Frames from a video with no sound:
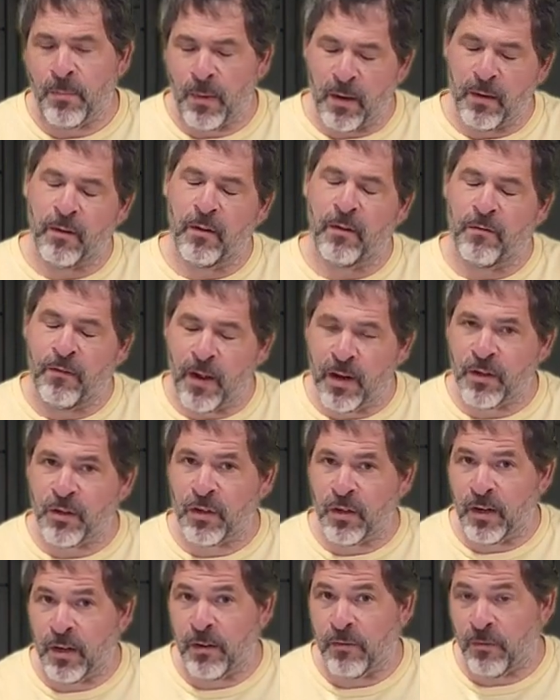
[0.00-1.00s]
but
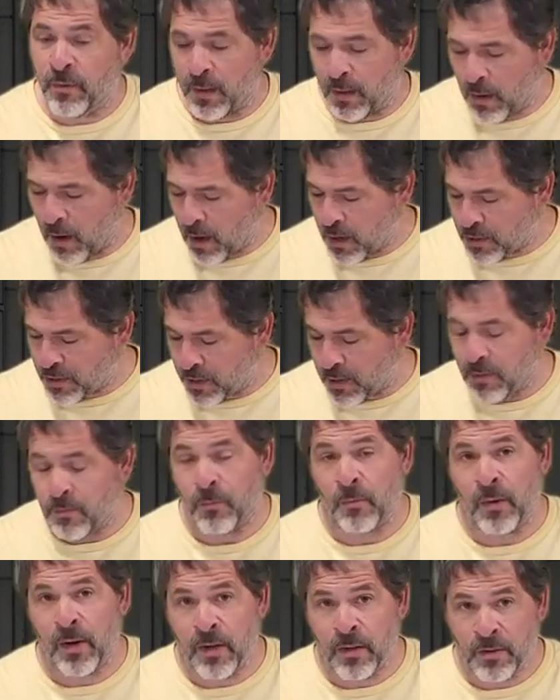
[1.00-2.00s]
eventually if we launch it,
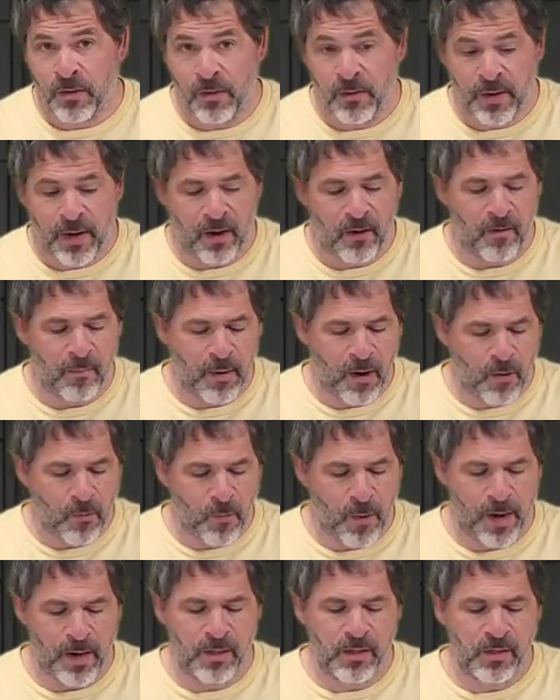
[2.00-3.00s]
we do care about weight.